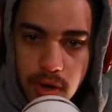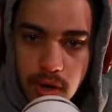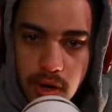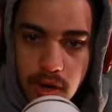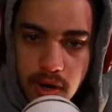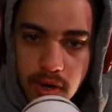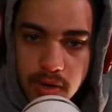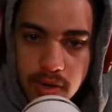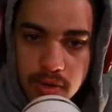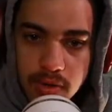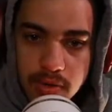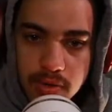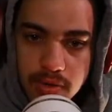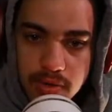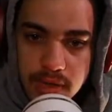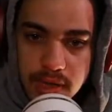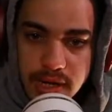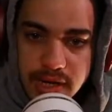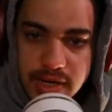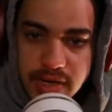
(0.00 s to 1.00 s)
Oh,
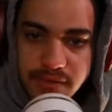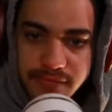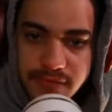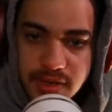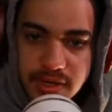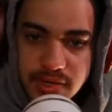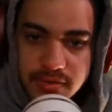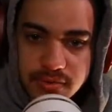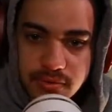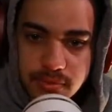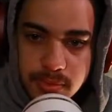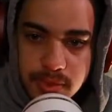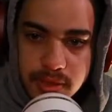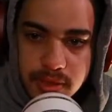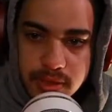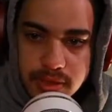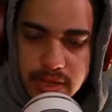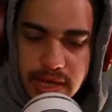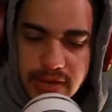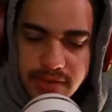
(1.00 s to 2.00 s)
look at that defense from
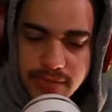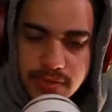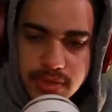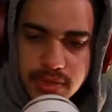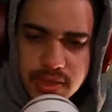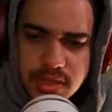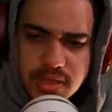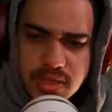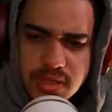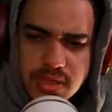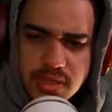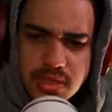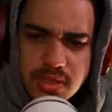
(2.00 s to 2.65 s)
uh, Davis.